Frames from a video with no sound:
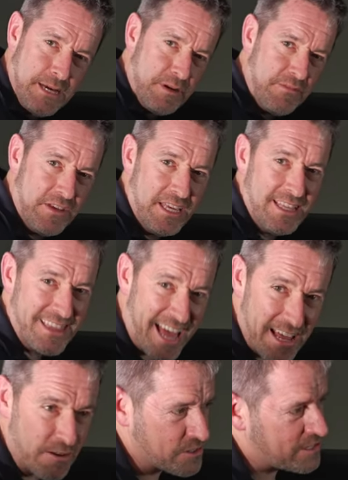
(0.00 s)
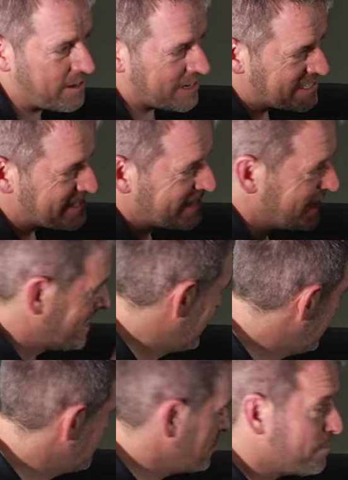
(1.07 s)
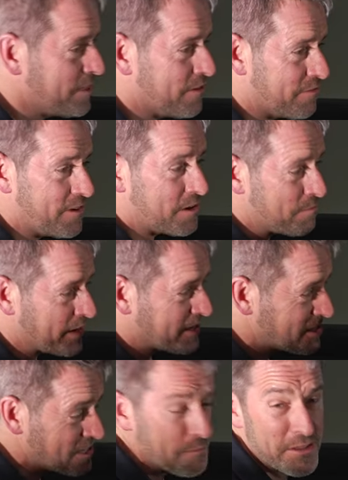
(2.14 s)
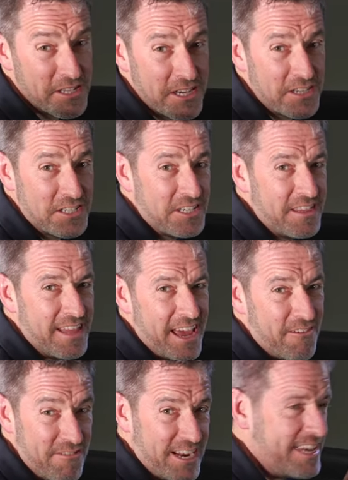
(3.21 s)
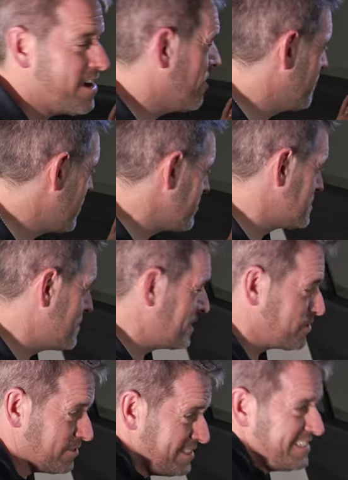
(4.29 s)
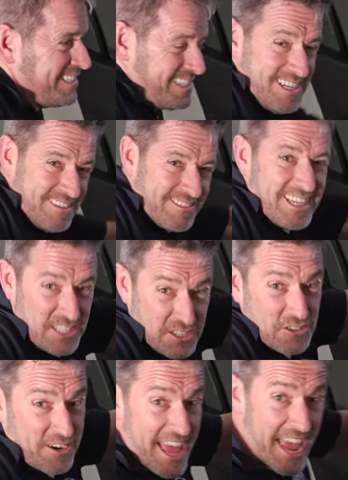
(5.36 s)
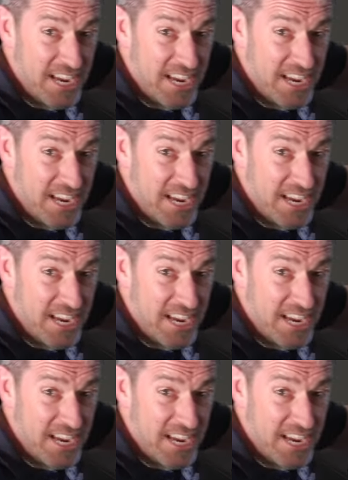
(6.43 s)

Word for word: But if you think that looks nice, let's jump in the front because some of the touches in there really are very special. Clearly just got to